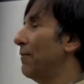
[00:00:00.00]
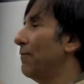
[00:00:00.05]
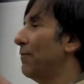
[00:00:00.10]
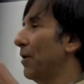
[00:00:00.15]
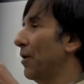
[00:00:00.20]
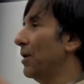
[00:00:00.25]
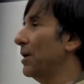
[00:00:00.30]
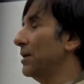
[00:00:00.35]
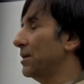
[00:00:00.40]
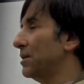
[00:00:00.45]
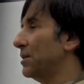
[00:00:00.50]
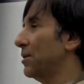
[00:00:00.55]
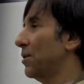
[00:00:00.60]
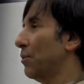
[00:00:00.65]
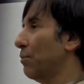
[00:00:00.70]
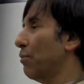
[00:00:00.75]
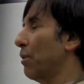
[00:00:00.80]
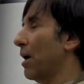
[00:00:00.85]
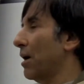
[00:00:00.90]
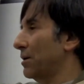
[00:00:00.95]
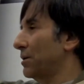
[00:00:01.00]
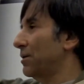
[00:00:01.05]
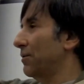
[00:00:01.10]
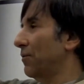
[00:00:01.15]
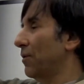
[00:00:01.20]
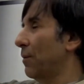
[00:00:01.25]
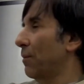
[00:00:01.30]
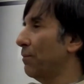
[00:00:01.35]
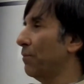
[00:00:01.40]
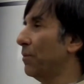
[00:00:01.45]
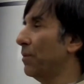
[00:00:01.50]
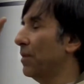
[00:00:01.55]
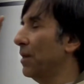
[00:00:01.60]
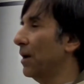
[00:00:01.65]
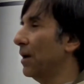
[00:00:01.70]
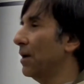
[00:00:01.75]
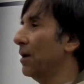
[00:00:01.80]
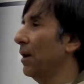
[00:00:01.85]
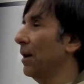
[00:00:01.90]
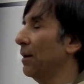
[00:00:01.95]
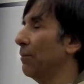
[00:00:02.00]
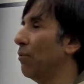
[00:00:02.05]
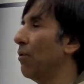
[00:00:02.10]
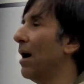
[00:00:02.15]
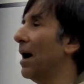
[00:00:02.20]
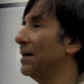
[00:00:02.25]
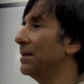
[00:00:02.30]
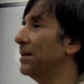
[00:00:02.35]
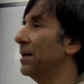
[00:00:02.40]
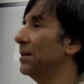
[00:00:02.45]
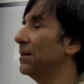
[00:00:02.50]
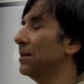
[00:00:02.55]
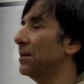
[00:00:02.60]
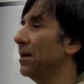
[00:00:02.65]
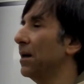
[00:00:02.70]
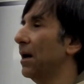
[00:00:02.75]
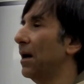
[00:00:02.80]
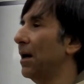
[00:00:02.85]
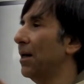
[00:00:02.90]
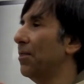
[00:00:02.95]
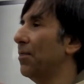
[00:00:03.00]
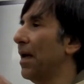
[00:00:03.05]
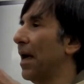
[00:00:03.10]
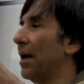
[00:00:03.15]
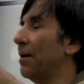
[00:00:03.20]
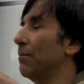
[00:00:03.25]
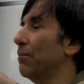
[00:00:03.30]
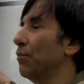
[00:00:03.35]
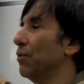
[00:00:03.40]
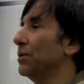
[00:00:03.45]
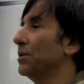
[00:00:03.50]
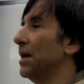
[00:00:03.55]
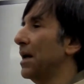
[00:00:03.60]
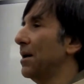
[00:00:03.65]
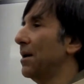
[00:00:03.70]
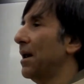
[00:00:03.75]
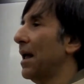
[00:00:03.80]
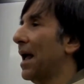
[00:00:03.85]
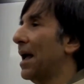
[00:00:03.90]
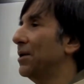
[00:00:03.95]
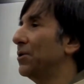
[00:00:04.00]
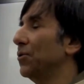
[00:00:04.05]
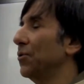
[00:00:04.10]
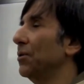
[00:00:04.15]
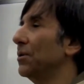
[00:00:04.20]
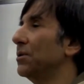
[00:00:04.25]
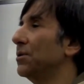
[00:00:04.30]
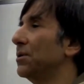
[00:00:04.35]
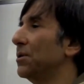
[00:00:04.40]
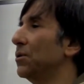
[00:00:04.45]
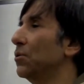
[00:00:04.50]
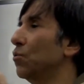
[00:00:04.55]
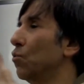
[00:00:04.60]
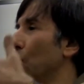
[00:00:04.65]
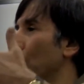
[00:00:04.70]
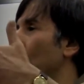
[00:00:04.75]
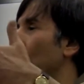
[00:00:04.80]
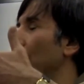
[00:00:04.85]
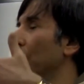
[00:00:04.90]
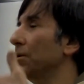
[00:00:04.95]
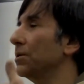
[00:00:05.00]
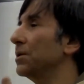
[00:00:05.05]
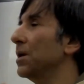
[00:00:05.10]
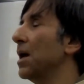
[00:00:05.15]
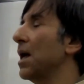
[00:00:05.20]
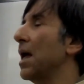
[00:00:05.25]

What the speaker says: various parts of the killing process that present hazards to workers.